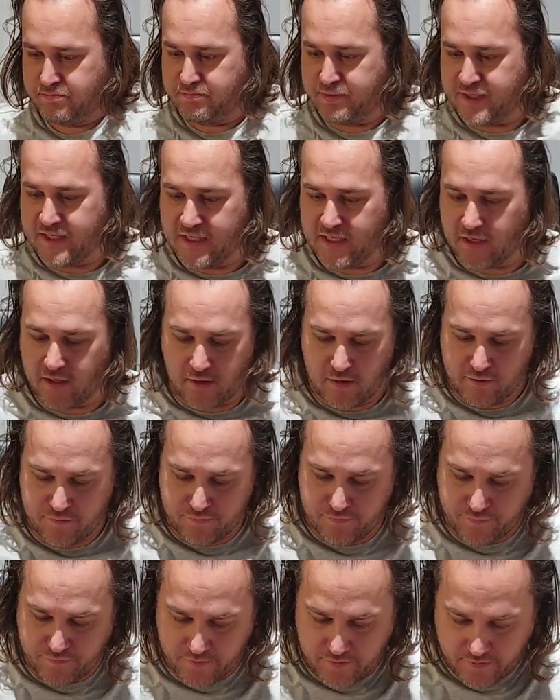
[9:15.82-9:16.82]
peel
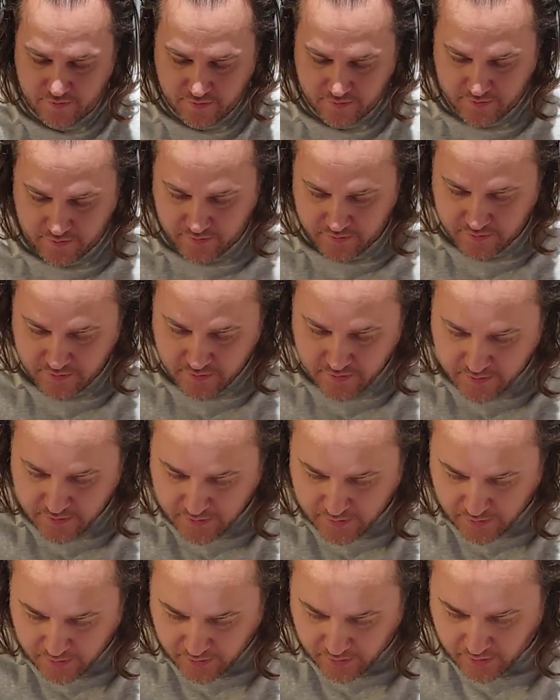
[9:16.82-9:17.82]
off
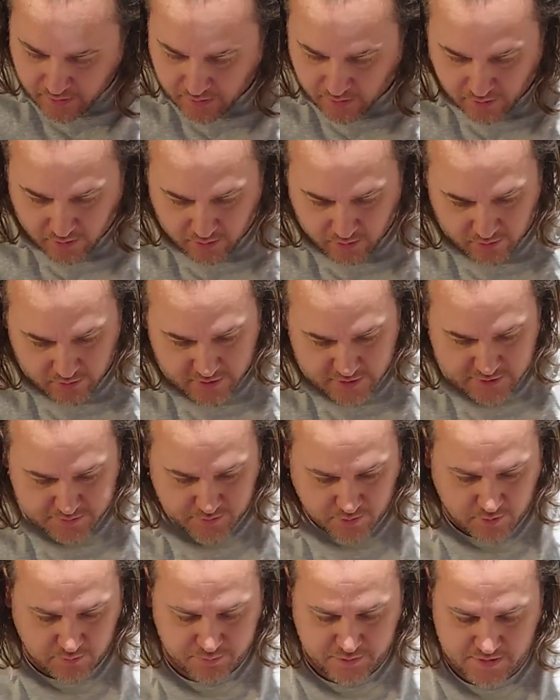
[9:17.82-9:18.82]
all the
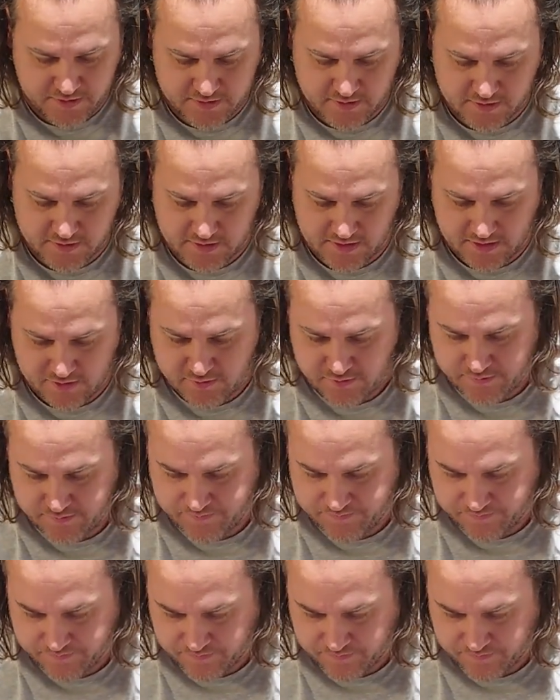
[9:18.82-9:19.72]
small pieces now.